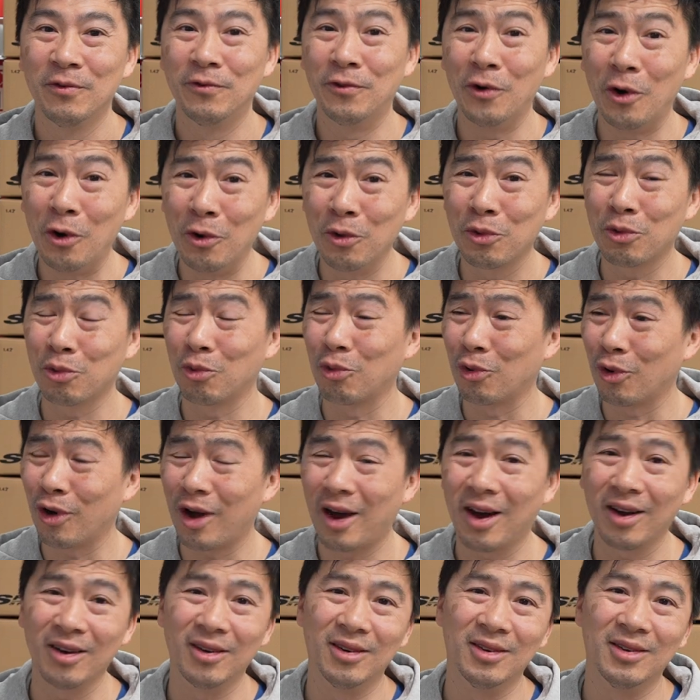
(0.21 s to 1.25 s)
Full
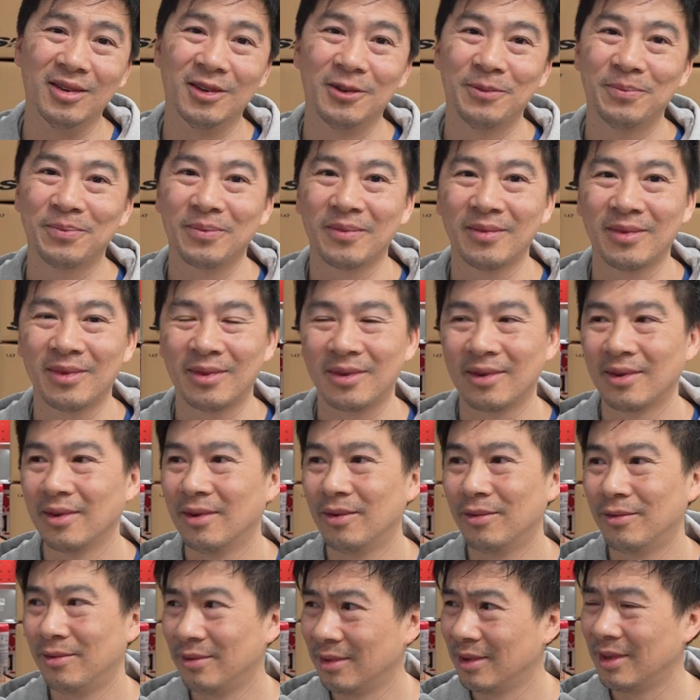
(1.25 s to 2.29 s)
throttle.
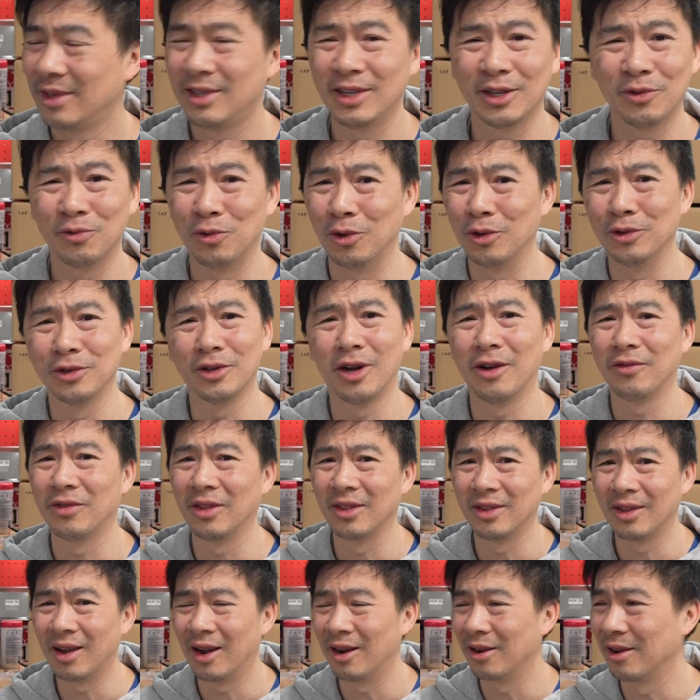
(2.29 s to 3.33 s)
Just rolls off the
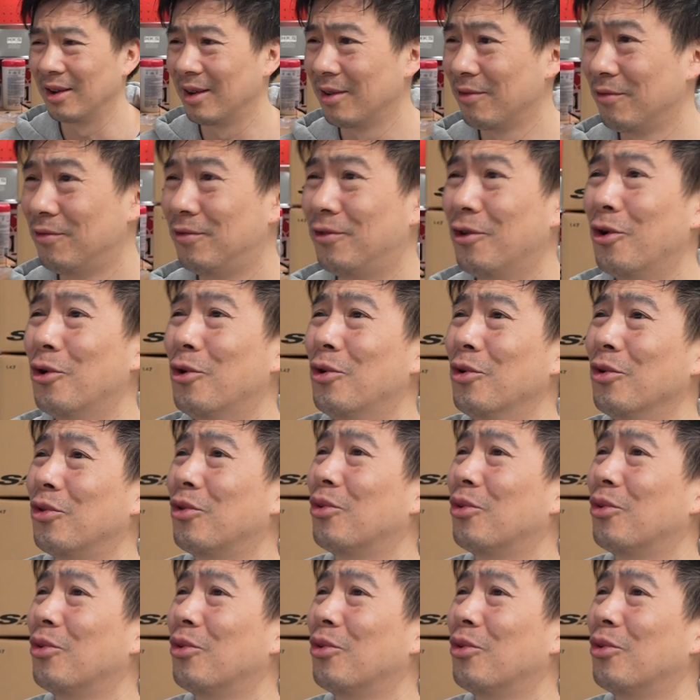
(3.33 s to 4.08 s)
tongue. Full